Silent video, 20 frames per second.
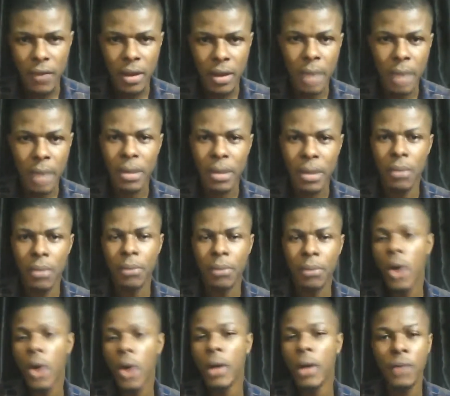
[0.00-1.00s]
about
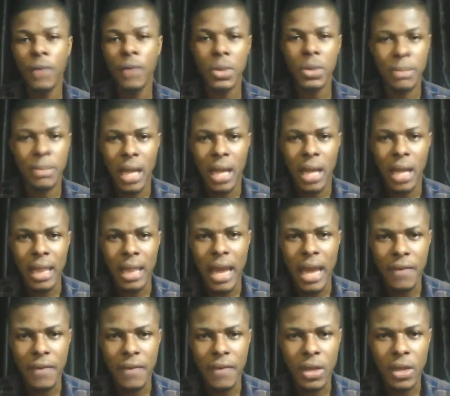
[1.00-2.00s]
moral views about
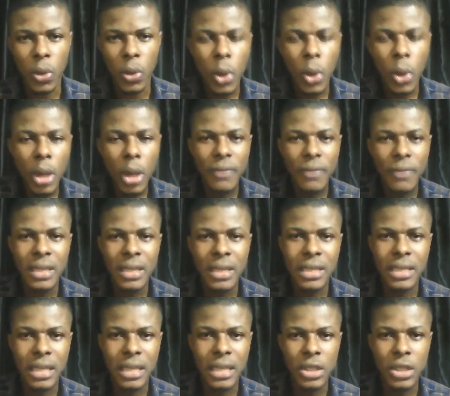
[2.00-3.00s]
life, and all of these
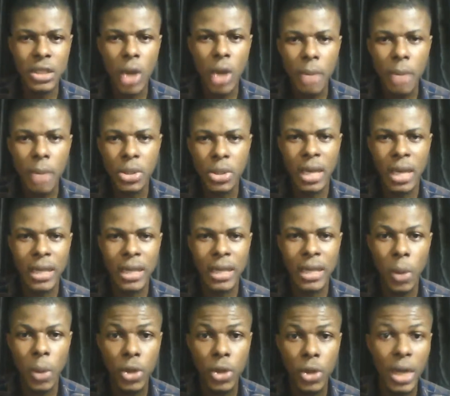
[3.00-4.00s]
things come together
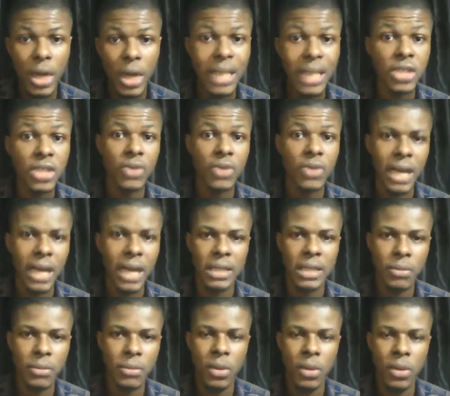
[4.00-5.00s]
when you are
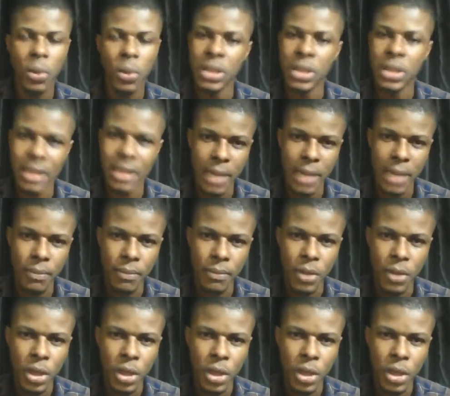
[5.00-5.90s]
interacting with them.